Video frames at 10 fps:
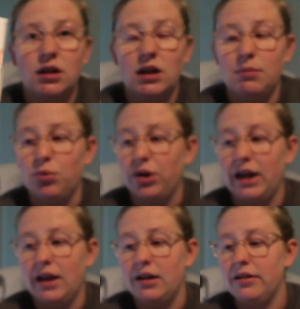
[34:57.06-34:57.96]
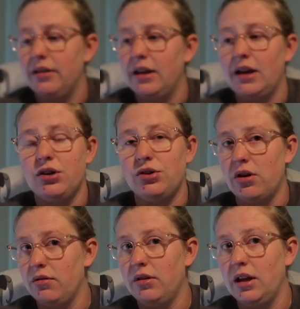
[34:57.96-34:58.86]
a brand that I
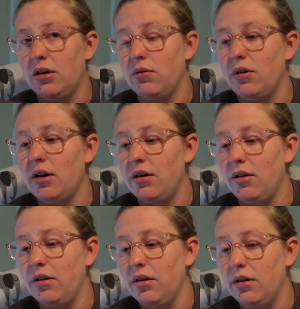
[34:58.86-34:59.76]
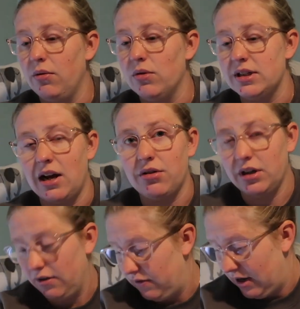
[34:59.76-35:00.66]
don't think was out
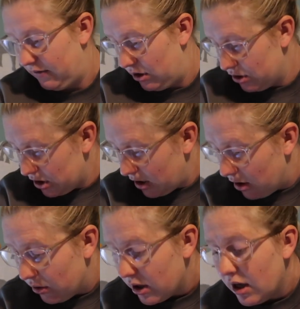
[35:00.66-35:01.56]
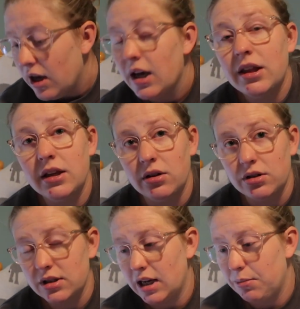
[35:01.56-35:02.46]
there 5 years ago. That
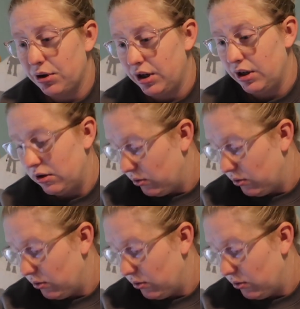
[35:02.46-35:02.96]
looks like pretty good